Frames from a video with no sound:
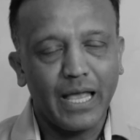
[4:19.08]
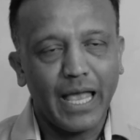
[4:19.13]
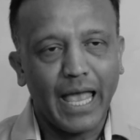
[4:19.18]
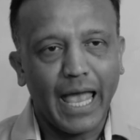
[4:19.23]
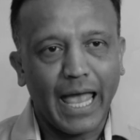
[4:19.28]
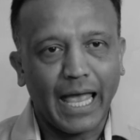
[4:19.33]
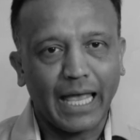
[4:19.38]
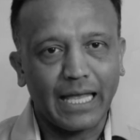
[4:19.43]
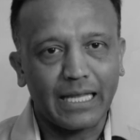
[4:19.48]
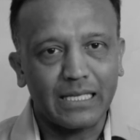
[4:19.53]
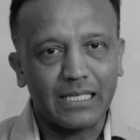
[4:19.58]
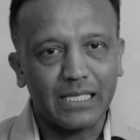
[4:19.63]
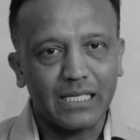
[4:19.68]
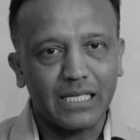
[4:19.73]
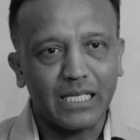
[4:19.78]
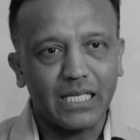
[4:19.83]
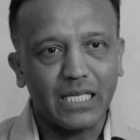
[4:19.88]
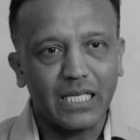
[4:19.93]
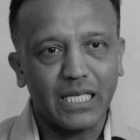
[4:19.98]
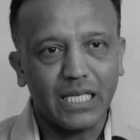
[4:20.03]
And
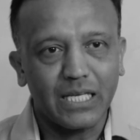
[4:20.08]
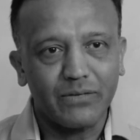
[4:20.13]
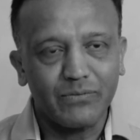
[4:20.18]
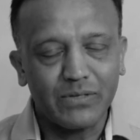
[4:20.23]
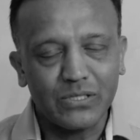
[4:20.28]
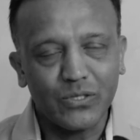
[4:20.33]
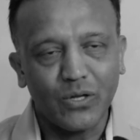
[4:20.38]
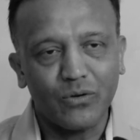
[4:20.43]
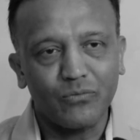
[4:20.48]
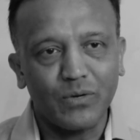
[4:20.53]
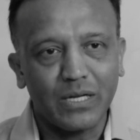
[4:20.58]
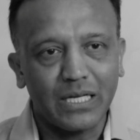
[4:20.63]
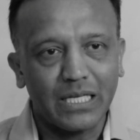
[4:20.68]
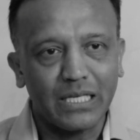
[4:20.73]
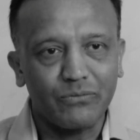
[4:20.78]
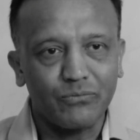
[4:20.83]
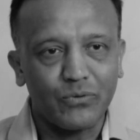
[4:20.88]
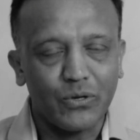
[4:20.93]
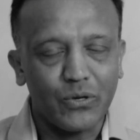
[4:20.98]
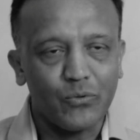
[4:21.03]
if it's not
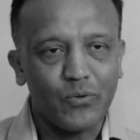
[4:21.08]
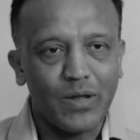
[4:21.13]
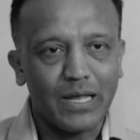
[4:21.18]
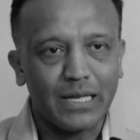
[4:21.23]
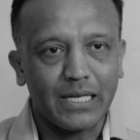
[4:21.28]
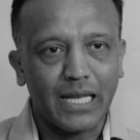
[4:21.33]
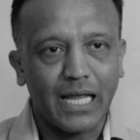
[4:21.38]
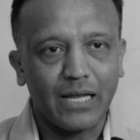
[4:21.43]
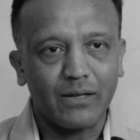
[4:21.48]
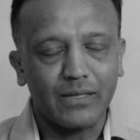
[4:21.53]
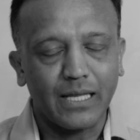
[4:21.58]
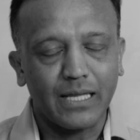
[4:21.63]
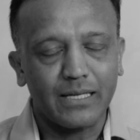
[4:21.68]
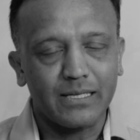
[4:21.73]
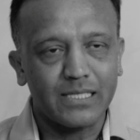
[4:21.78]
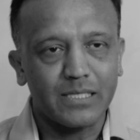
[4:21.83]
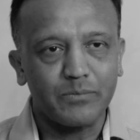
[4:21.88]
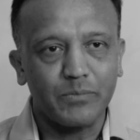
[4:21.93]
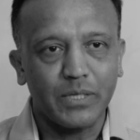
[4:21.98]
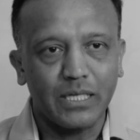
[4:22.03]
working for you right now, that
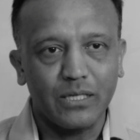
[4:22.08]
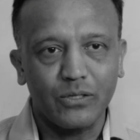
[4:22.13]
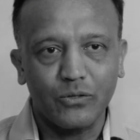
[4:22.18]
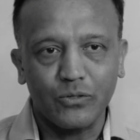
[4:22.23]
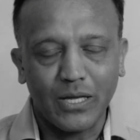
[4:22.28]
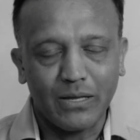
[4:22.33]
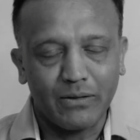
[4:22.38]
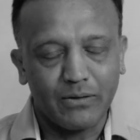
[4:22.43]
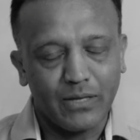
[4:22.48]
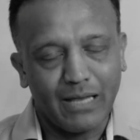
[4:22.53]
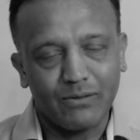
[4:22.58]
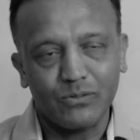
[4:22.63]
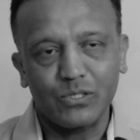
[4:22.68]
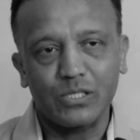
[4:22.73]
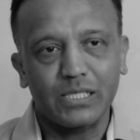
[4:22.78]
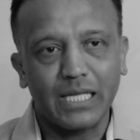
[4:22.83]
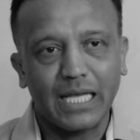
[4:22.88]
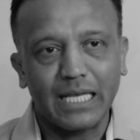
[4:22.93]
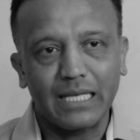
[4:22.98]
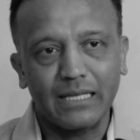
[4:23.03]
doesn't mean you have to
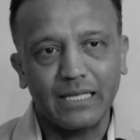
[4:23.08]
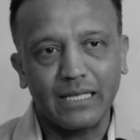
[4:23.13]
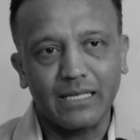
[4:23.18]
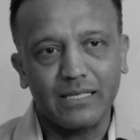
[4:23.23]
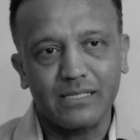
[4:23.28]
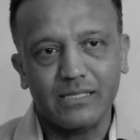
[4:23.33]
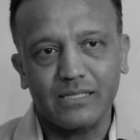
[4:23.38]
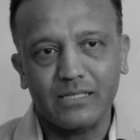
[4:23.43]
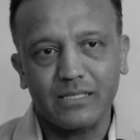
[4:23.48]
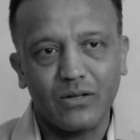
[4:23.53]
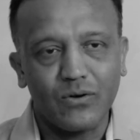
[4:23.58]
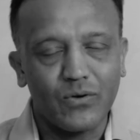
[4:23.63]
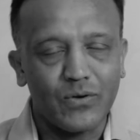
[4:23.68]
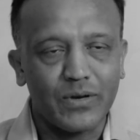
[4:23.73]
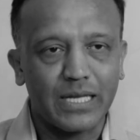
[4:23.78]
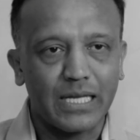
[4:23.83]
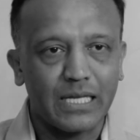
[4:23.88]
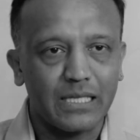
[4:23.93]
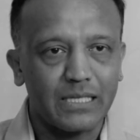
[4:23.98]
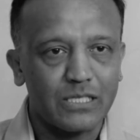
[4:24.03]
stay in this
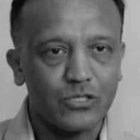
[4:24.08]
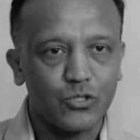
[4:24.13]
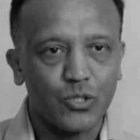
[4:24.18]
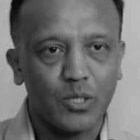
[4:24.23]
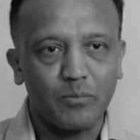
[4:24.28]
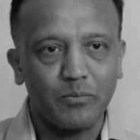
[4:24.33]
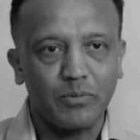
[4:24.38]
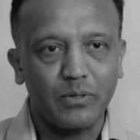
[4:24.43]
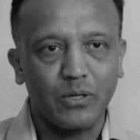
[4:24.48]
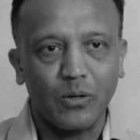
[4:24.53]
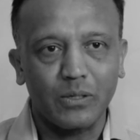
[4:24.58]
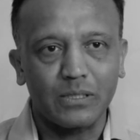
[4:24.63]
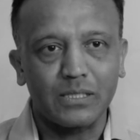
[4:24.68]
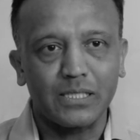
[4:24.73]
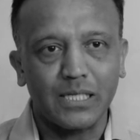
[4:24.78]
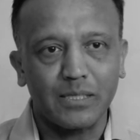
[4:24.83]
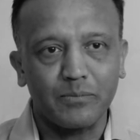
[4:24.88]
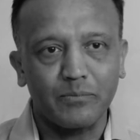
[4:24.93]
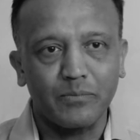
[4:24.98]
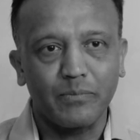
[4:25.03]
career, this job long
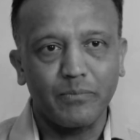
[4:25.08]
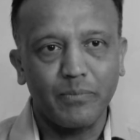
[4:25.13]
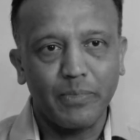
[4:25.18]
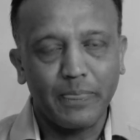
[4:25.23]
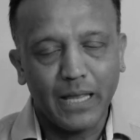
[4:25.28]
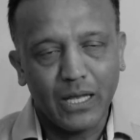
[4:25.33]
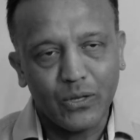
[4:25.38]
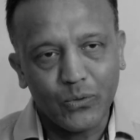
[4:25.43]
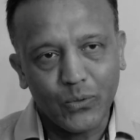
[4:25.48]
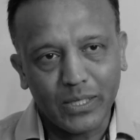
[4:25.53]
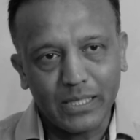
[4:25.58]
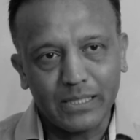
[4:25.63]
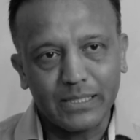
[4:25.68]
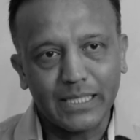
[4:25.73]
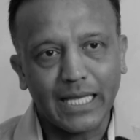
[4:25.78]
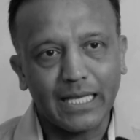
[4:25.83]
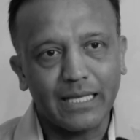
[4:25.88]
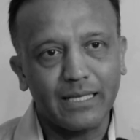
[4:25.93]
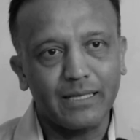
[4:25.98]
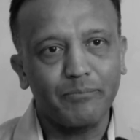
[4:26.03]
term. You can
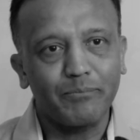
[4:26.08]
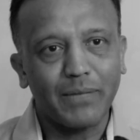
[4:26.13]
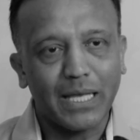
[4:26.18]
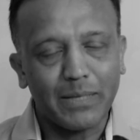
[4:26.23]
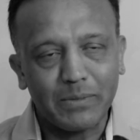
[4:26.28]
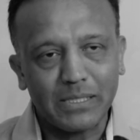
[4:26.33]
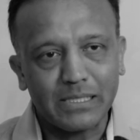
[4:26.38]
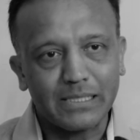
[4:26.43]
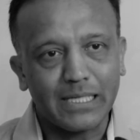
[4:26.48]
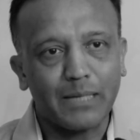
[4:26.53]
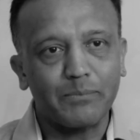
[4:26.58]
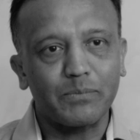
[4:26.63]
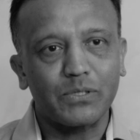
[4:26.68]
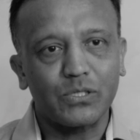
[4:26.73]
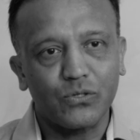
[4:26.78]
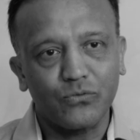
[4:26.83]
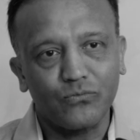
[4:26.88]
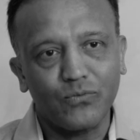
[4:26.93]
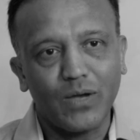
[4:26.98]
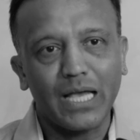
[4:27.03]
take baby steps
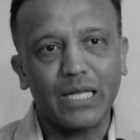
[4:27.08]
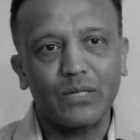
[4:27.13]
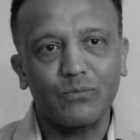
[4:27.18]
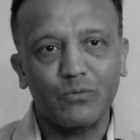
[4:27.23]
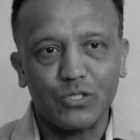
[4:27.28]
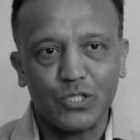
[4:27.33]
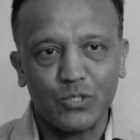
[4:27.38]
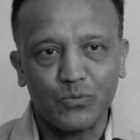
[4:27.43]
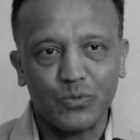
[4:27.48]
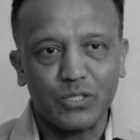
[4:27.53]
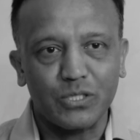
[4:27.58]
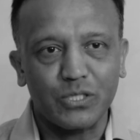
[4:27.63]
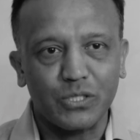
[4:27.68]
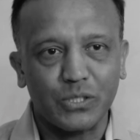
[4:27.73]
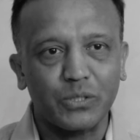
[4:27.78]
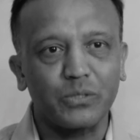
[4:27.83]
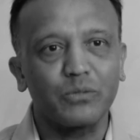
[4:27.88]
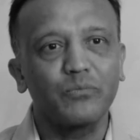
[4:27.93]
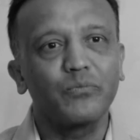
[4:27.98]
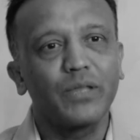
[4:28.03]
to find what you want
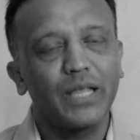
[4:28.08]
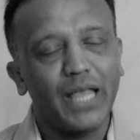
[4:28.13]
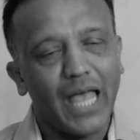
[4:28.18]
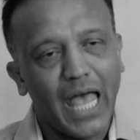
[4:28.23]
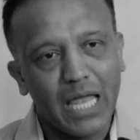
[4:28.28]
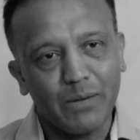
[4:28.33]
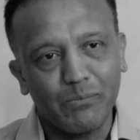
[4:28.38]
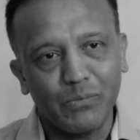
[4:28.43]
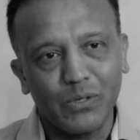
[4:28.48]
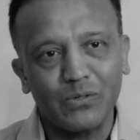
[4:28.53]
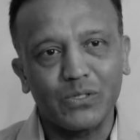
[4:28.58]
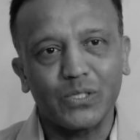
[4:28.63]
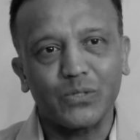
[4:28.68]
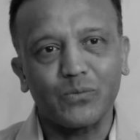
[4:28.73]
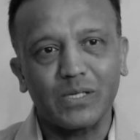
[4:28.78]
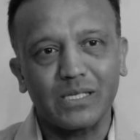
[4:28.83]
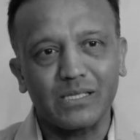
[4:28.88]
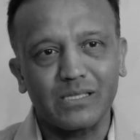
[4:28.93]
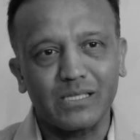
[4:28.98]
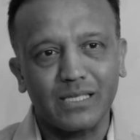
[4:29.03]
to do and move
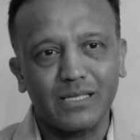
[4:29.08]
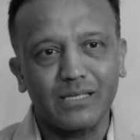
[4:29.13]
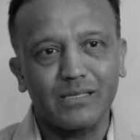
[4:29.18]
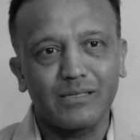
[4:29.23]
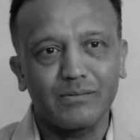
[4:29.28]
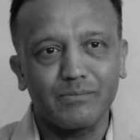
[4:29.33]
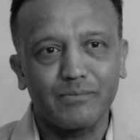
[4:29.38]
towards it.